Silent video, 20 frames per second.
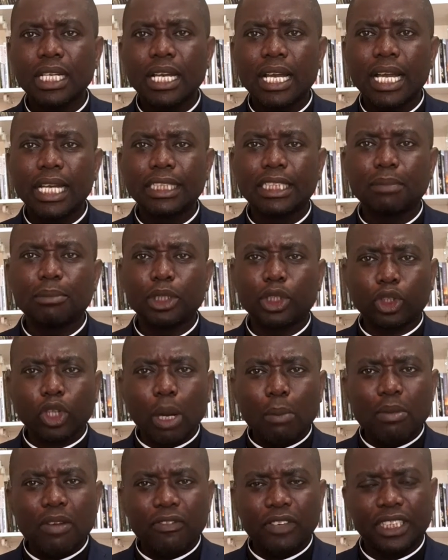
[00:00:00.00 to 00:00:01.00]
And to me
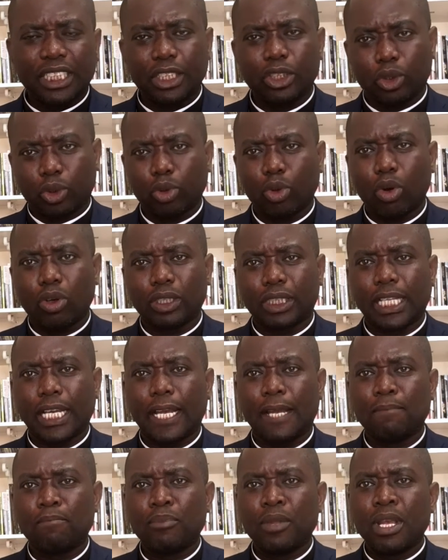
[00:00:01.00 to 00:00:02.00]
try my vision to her
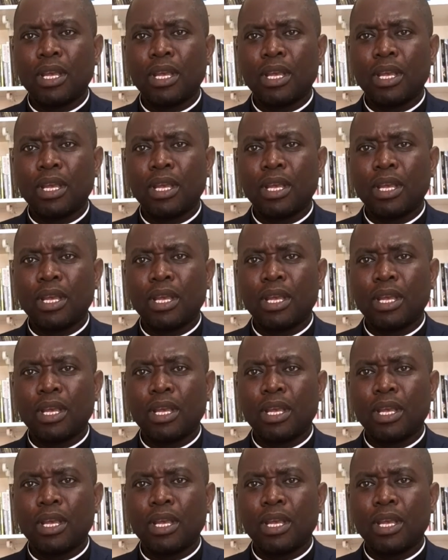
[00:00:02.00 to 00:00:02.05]
say,